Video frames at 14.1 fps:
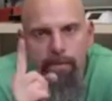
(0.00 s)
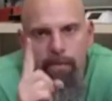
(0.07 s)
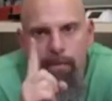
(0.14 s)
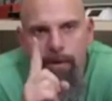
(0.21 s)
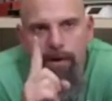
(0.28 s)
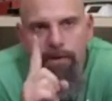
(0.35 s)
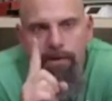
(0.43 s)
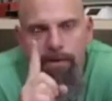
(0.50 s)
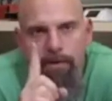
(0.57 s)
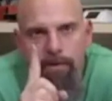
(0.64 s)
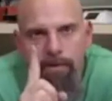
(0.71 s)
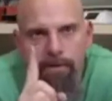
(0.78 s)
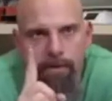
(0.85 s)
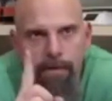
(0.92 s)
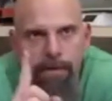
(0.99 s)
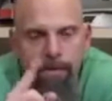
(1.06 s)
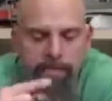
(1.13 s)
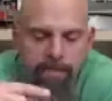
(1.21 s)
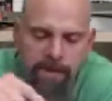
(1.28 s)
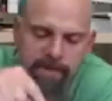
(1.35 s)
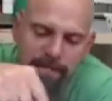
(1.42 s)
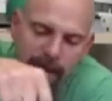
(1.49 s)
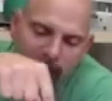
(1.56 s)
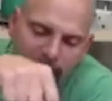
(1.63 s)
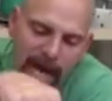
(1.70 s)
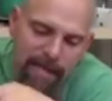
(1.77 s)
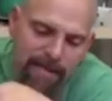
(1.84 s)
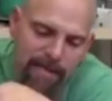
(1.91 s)
with this
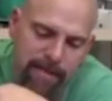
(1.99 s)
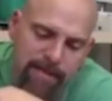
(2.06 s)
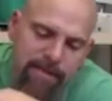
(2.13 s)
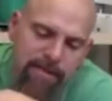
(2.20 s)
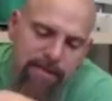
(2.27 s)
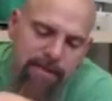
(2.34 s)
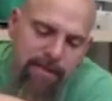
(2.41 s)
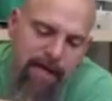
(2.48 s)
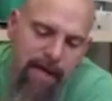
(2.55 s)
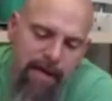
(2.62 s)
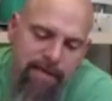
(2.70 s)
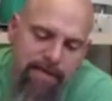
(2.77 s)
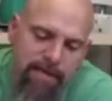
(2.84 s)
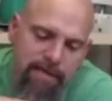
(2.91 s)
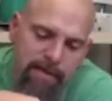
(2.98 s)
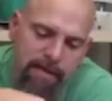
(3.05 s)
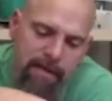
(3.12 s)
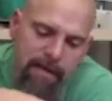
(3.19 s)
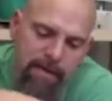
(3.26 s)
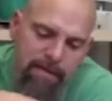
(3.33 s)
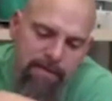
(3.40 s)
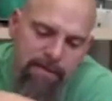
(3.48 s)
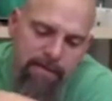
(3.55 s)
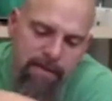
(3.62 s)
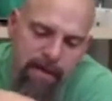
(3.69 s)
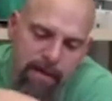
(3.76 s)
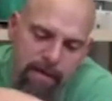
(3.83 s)
axis that comes,